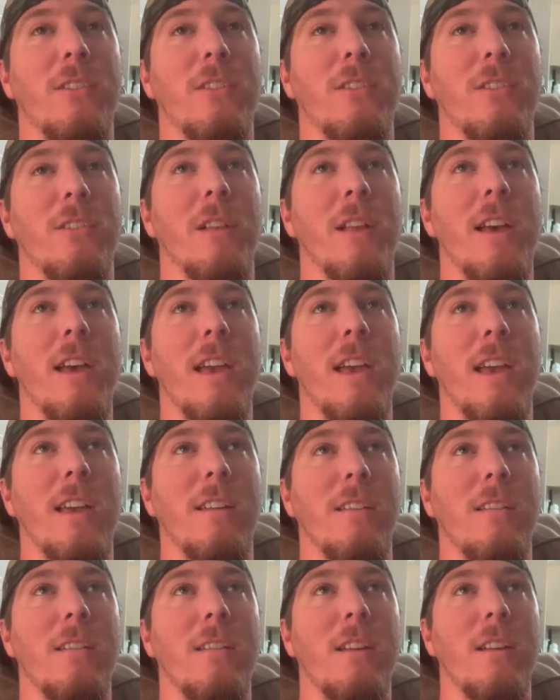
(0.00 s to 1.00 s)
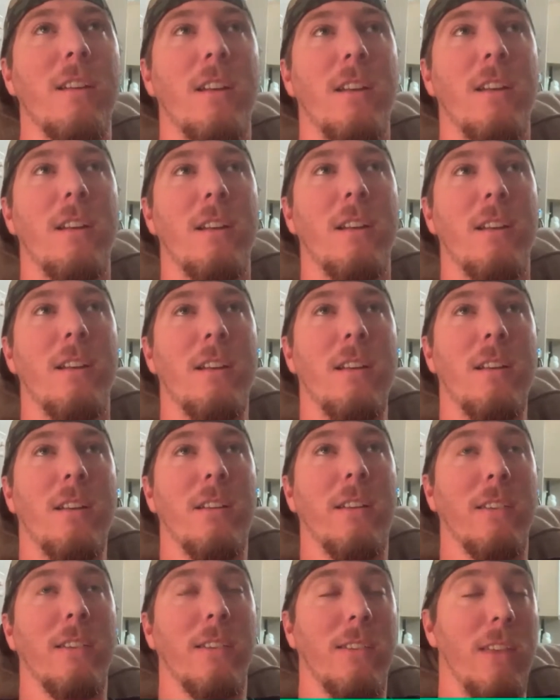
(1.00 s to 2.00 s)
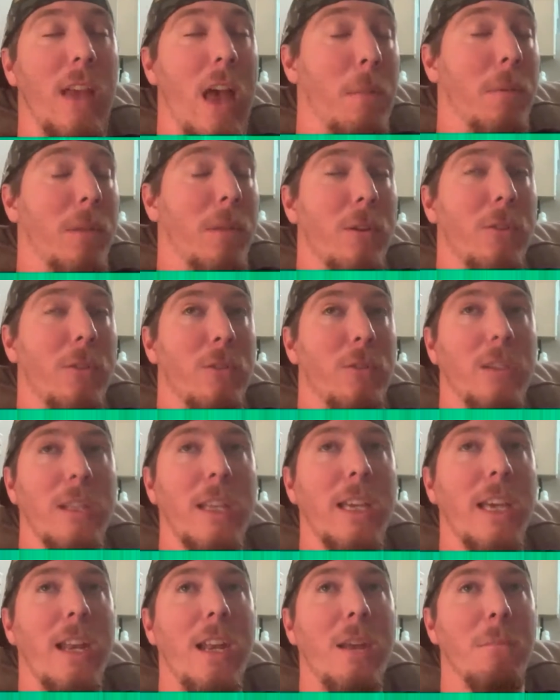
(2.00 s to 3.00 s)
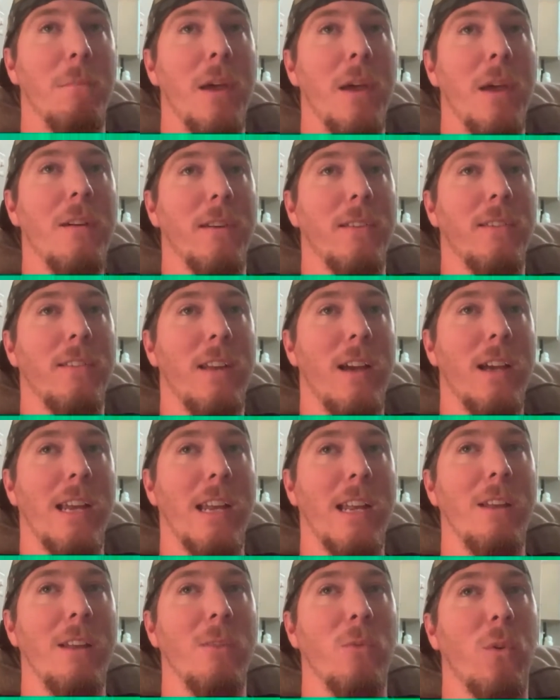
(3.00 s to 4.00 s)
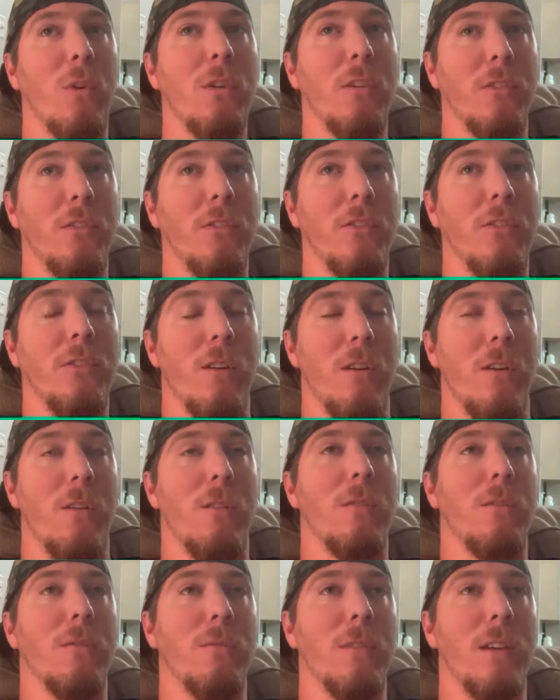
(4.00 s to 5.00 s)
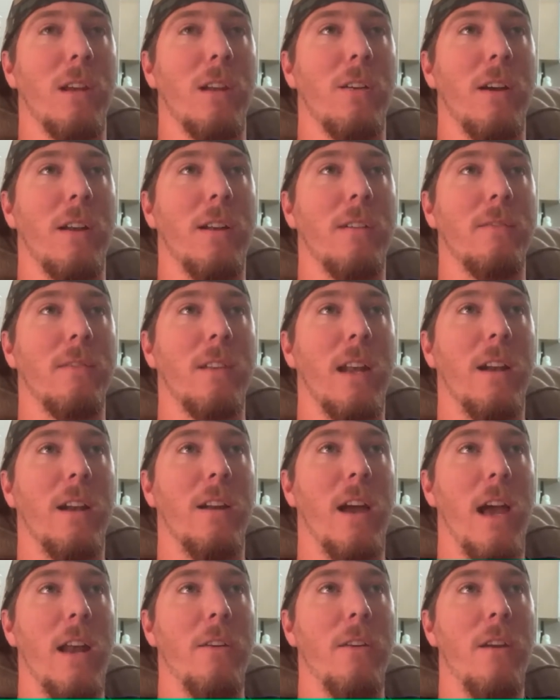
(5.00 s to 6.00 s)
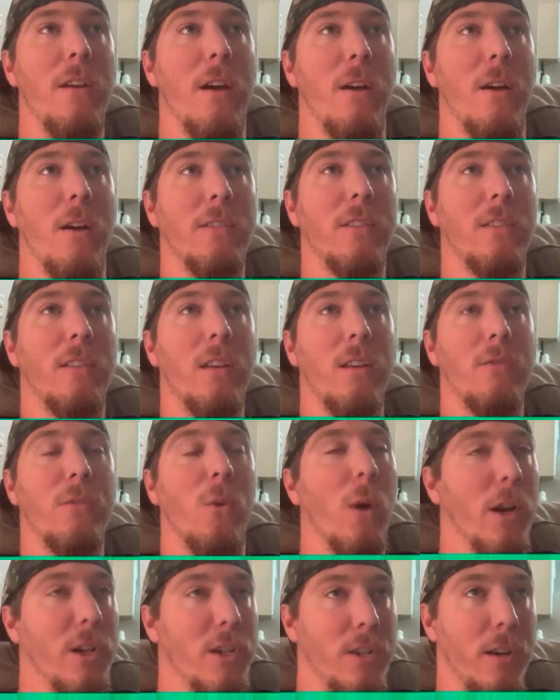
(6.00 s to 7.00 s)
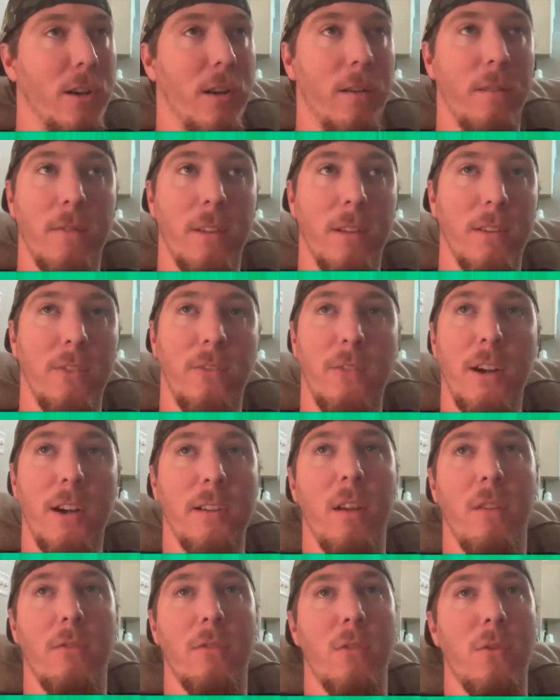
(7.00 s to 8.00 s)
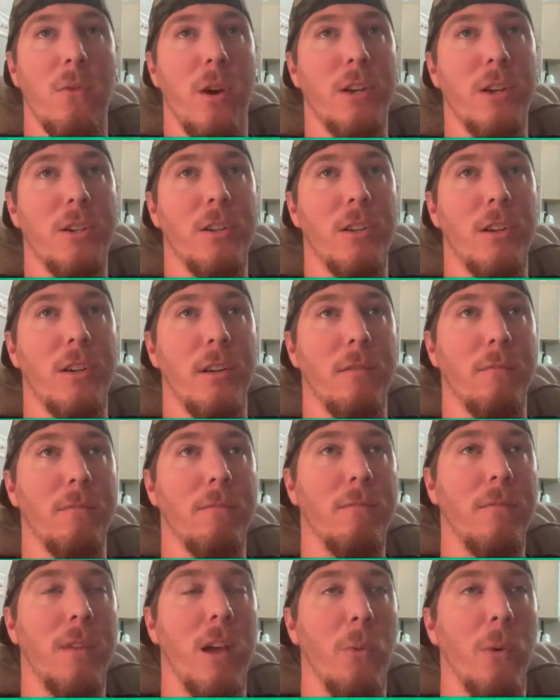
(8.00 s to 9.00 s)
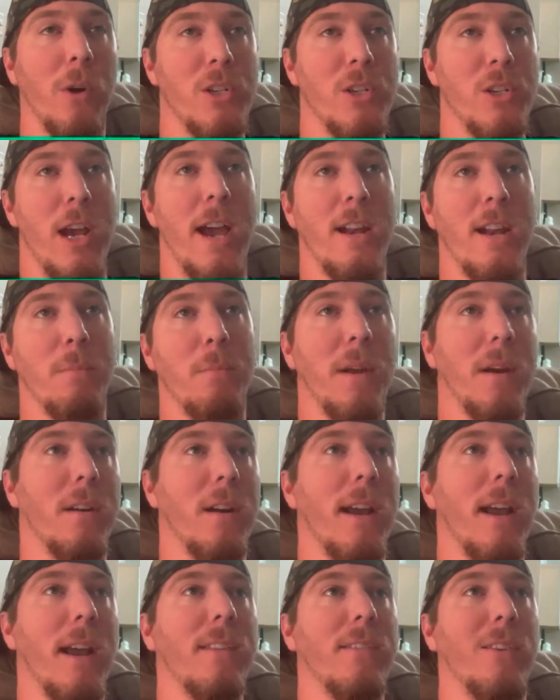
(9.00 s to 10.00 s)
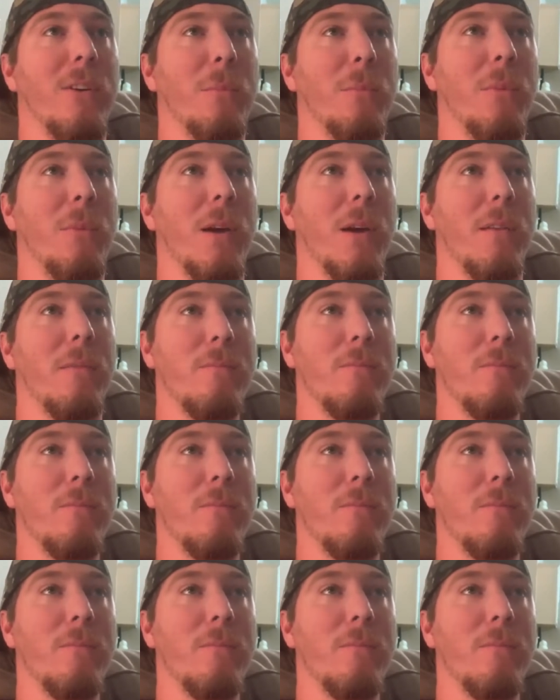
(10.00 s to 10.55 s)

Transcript: at play, and Sapolo's only getting better. It's not getting worse. So, I don't know. It's a tough question. It's a very tough question, and I wish I had a better answer, but